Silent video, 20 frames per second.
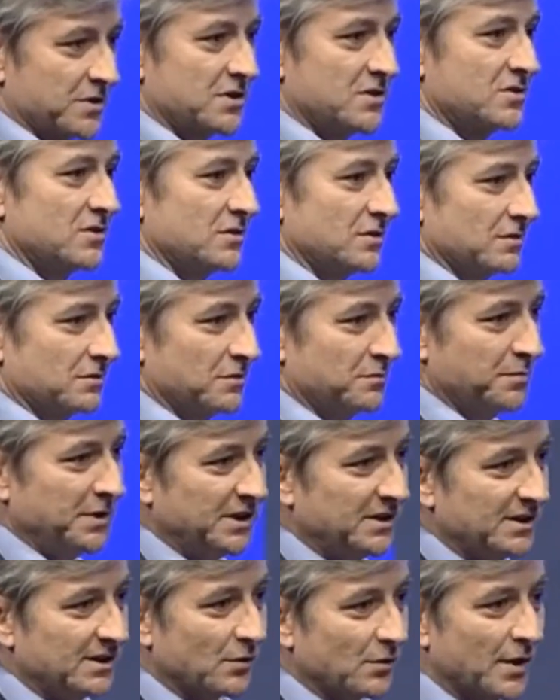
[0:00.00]
which is a
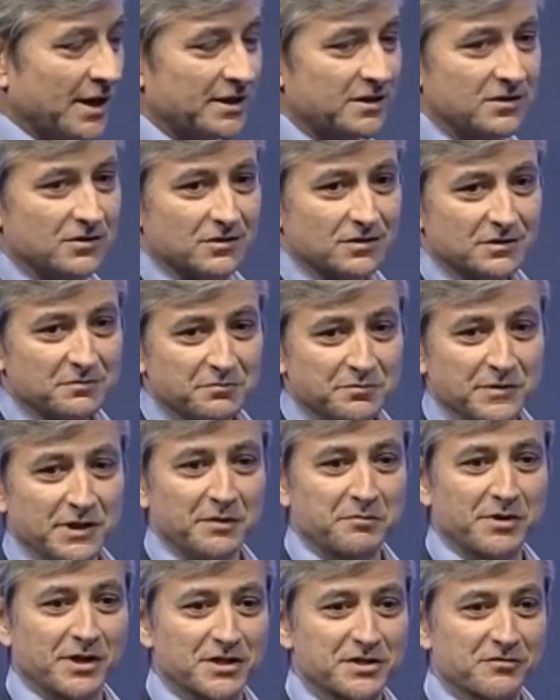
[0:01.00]
big deal right now in
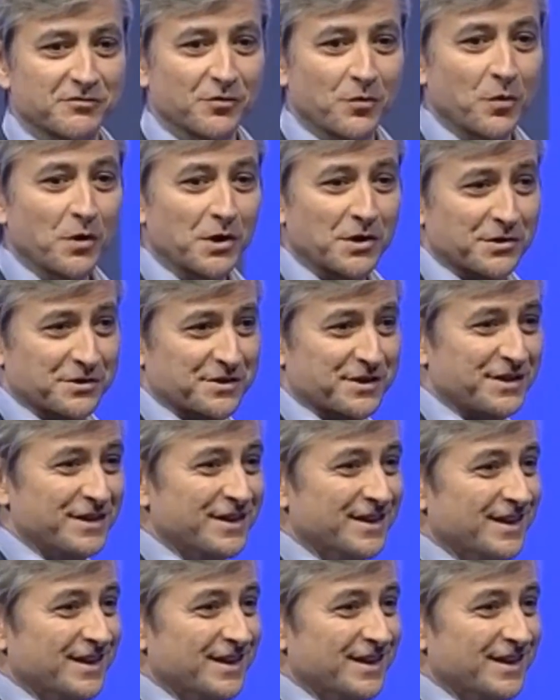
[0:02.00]
many parts of the world.